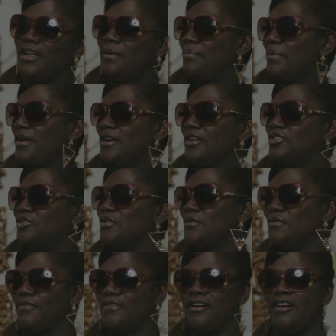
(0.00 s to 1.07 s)
they pear tree
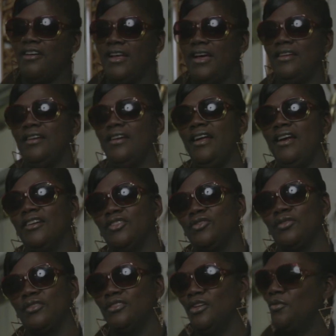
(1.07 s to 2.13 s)
would fall down in our
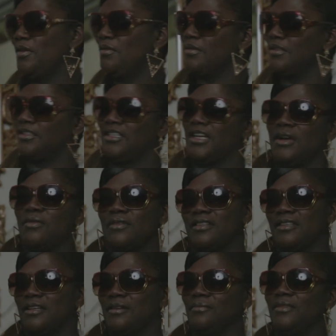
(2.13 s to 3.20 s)
tree, so we would share with
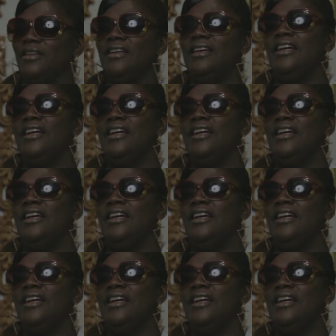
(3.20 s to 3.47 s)
them.